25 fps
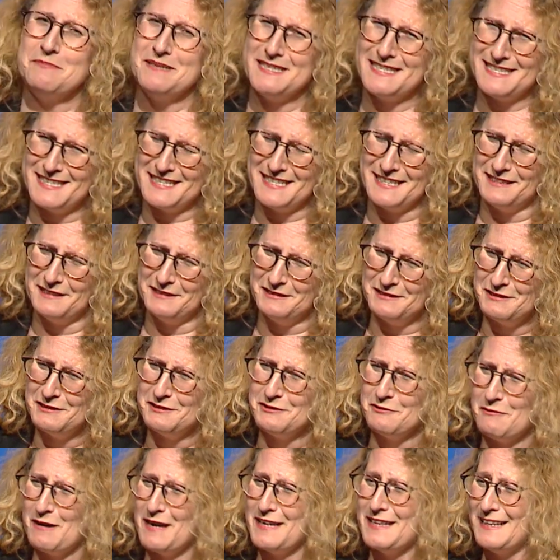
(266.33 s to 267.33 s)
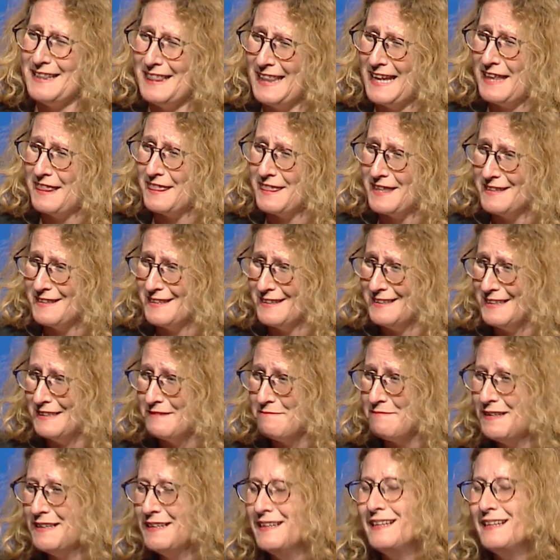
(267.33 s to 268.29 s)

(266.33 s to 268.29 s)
but still quite a lengthy time.